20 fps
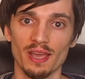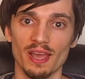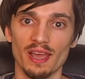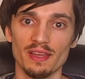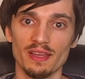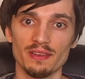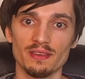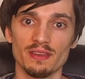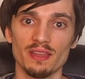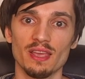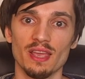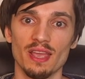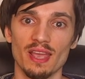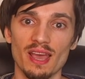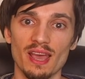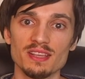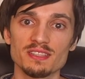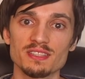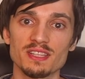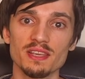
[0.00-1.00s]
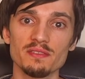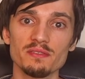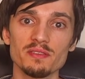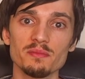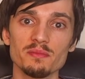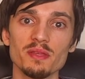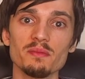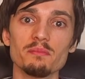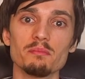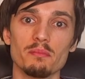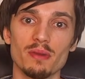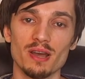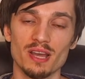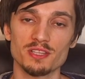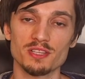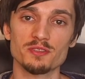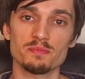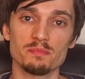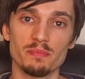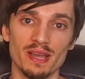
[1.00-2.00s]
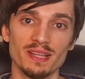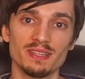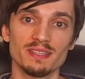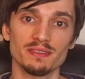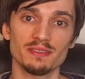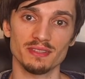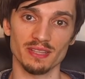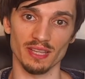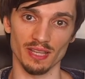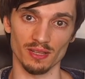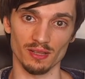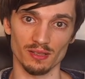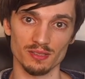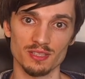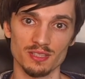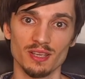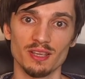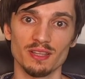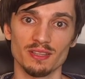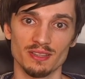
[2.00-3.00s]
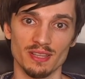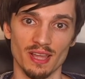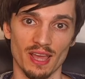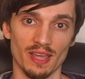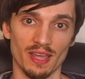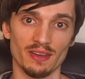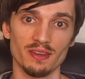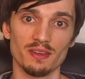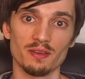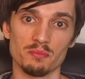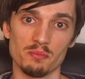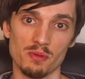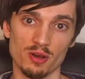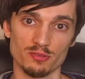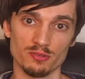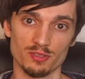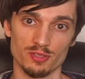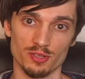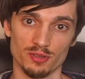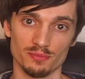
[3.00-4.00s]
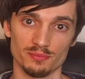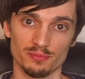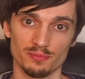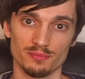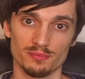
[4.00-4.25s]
and it has given me much better deals than Monzo.